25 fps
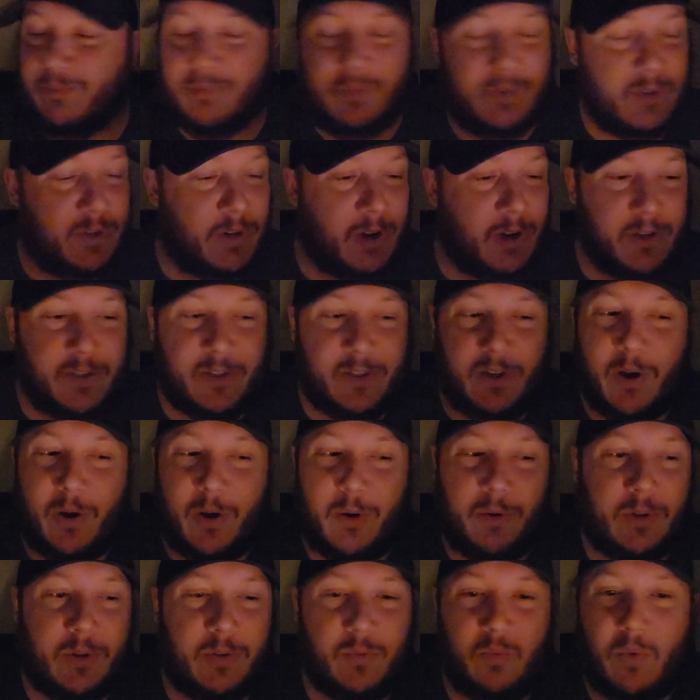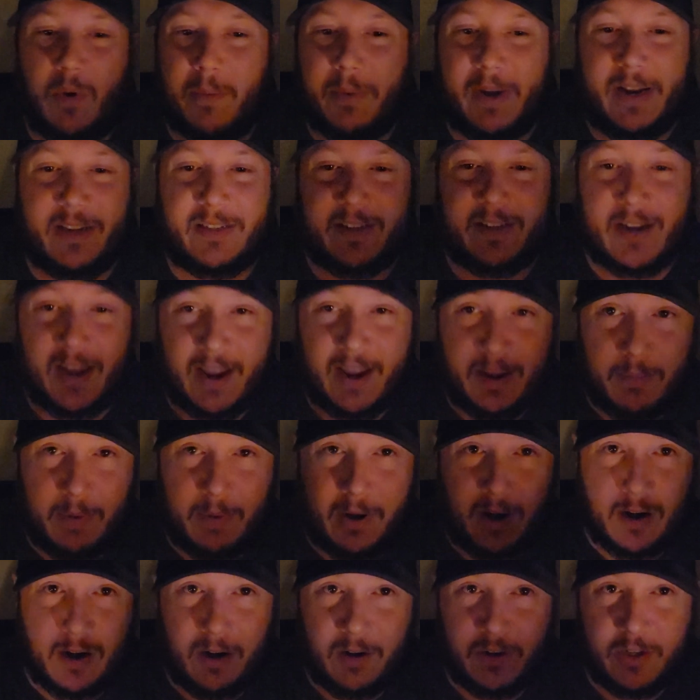Starts out, this woman has a
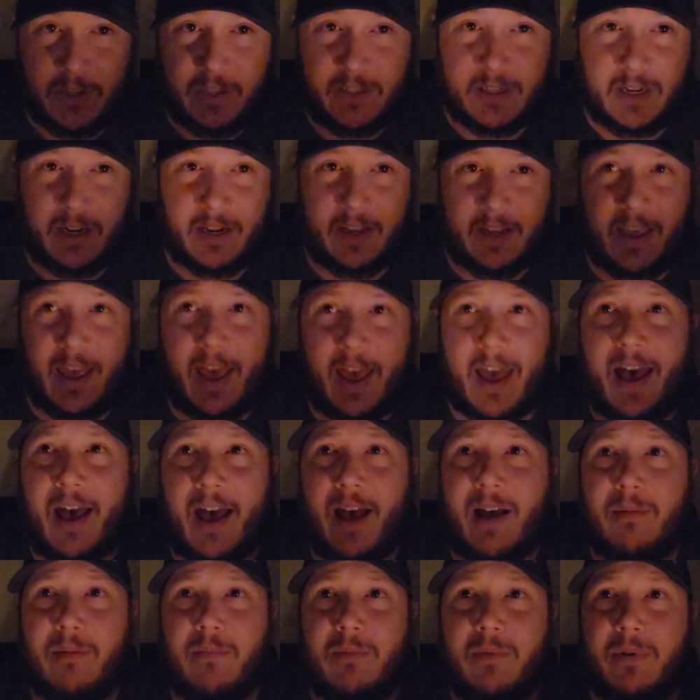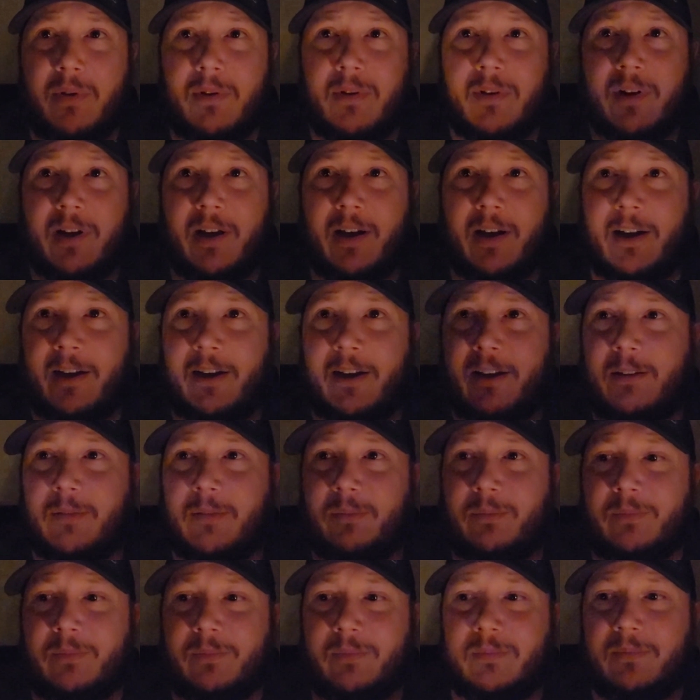nightmare. She's in a cab.
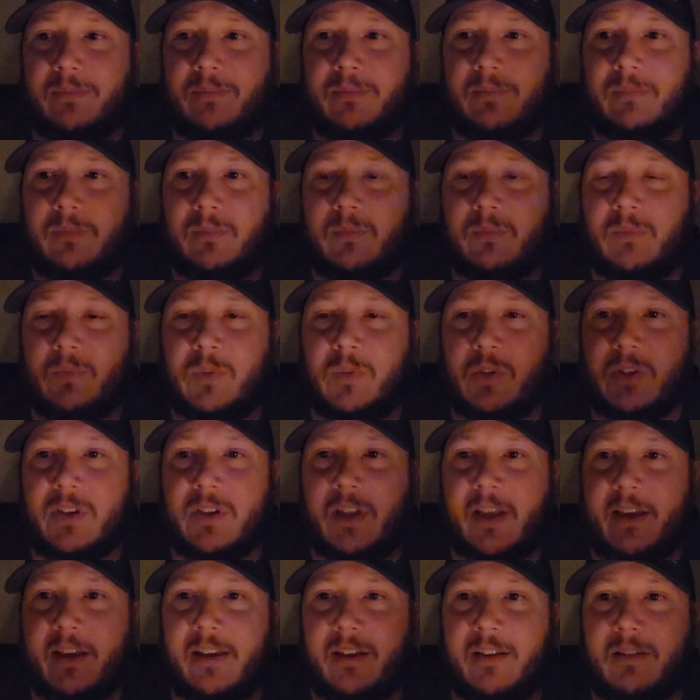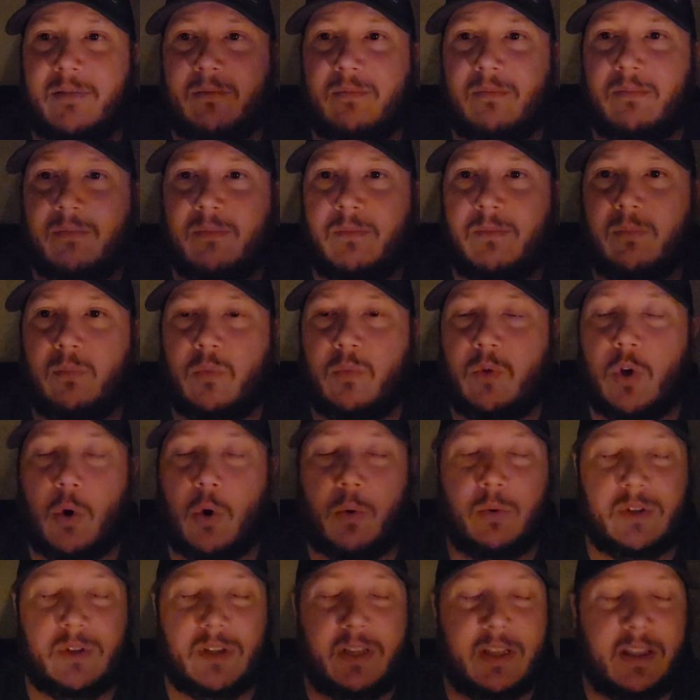There's like
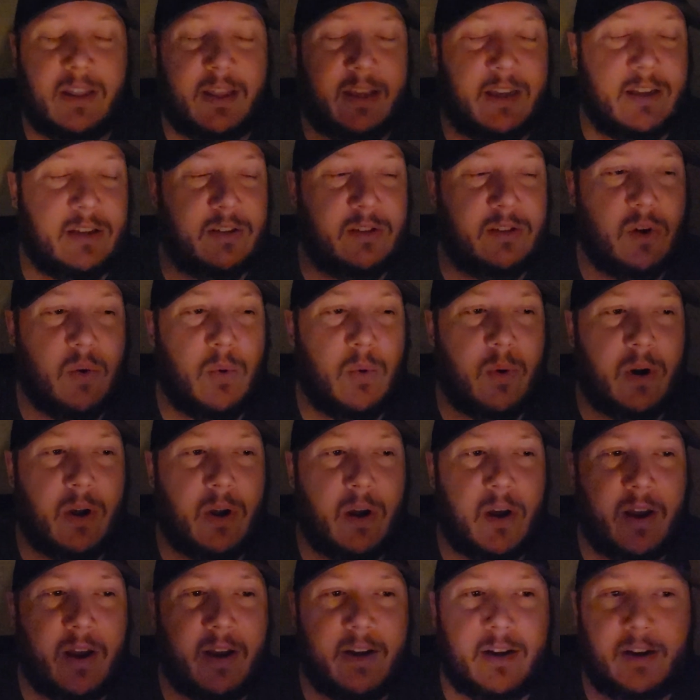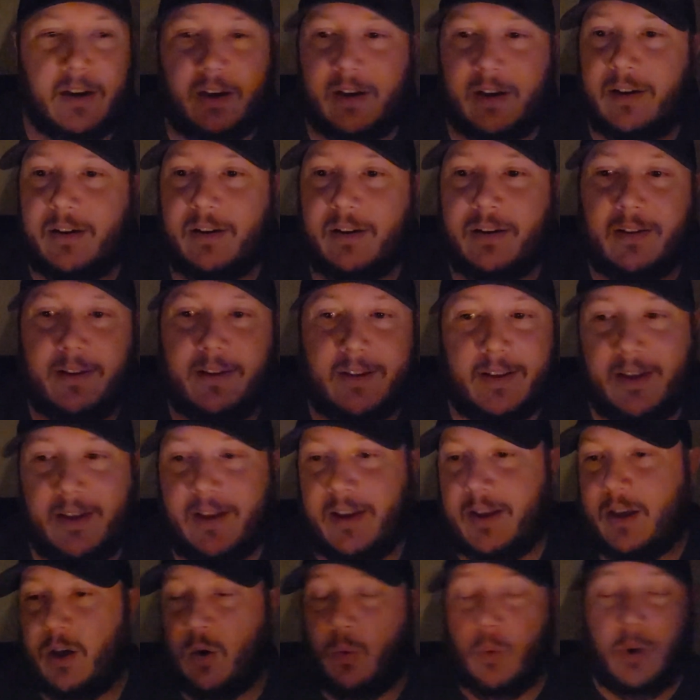ghostly things going on and
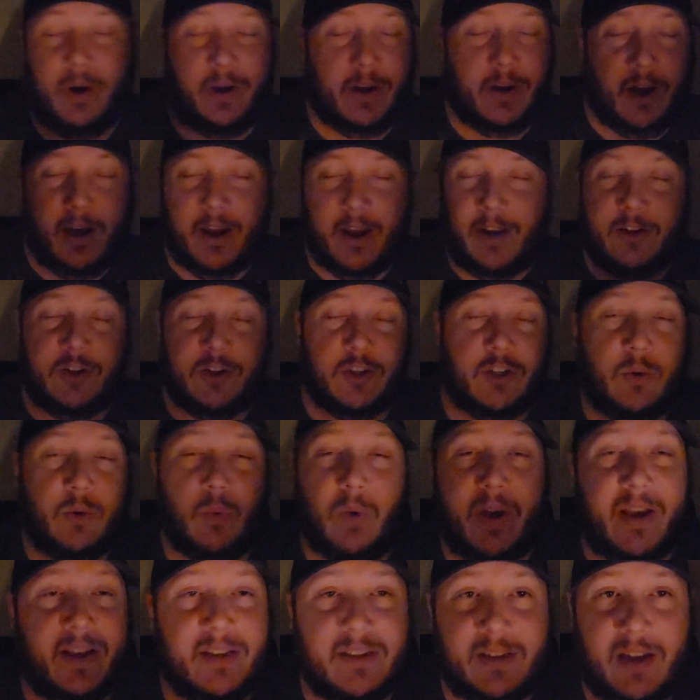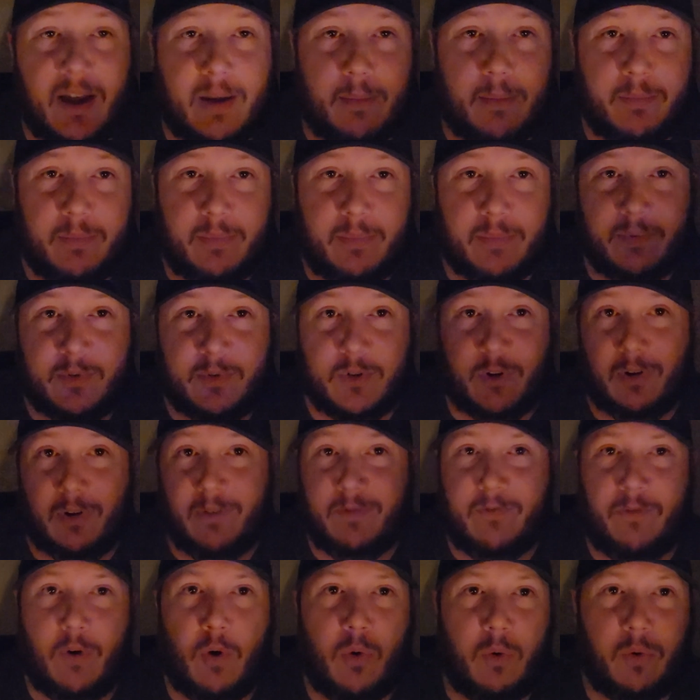whatnot, and she wakes up to her
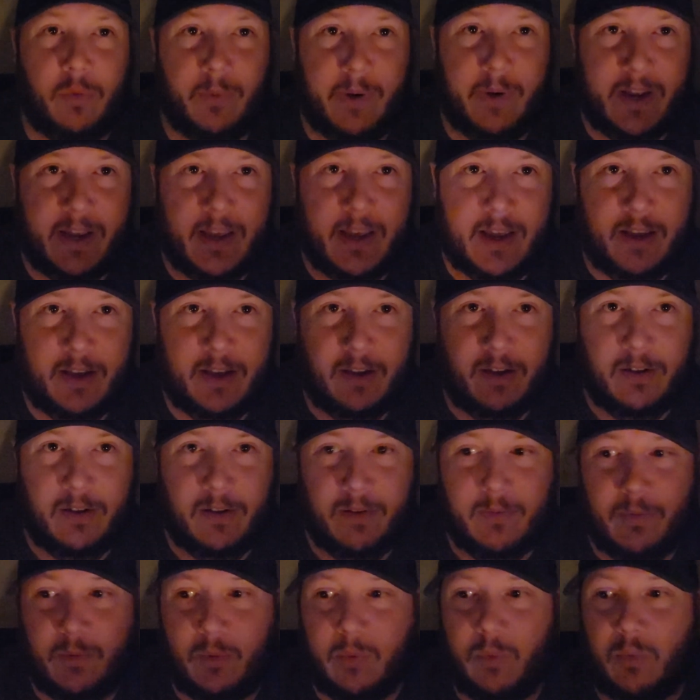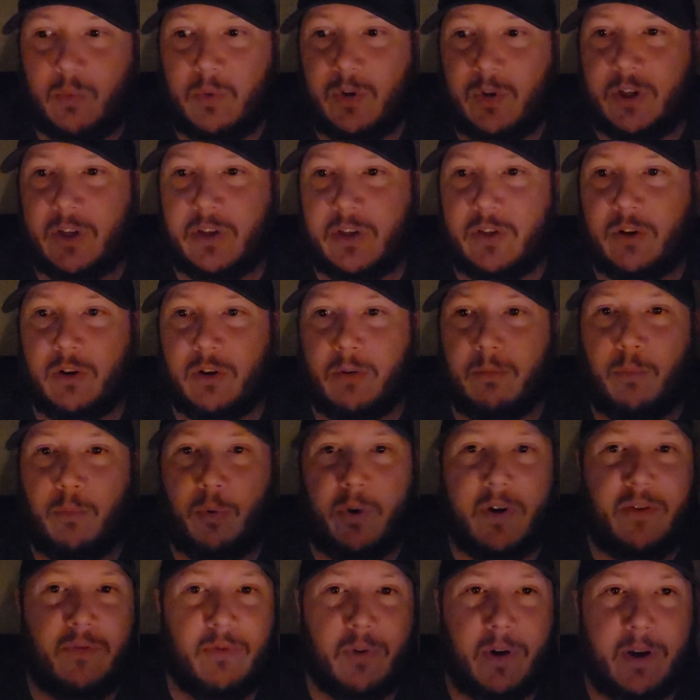phone ringing, which is her
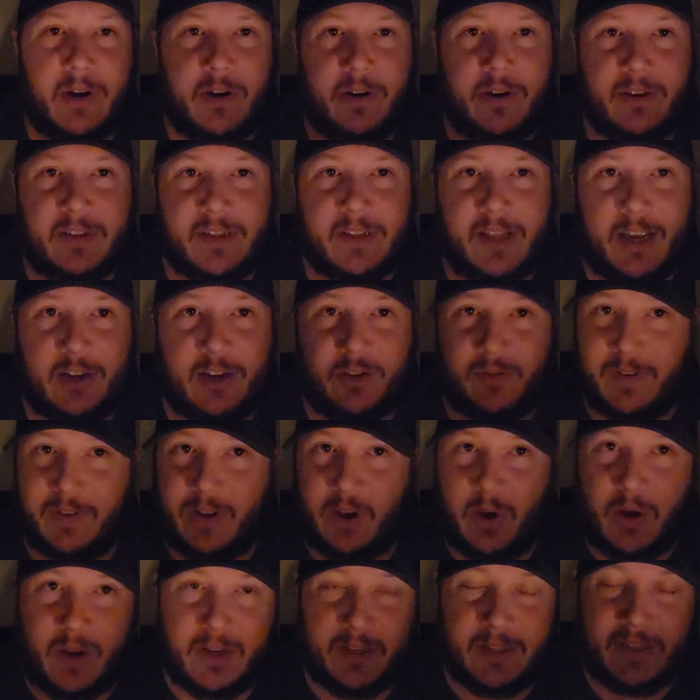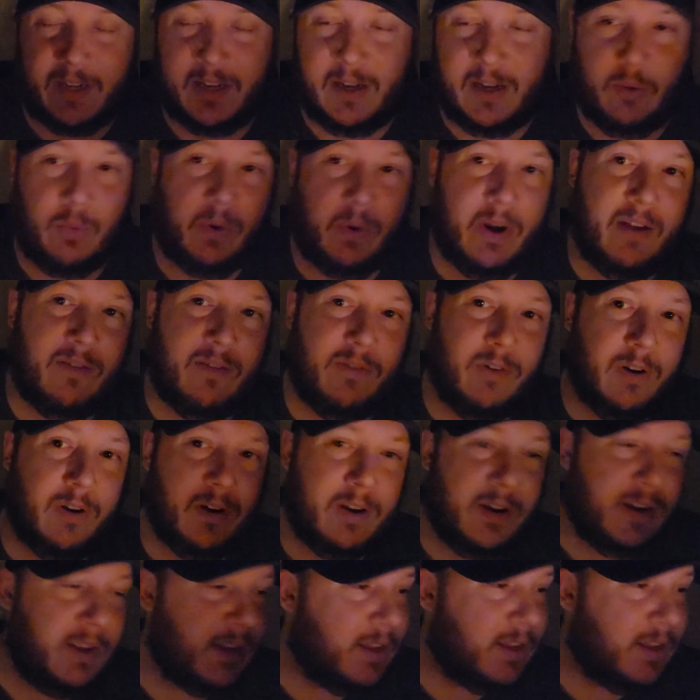boyfriend slash fiance, whatever,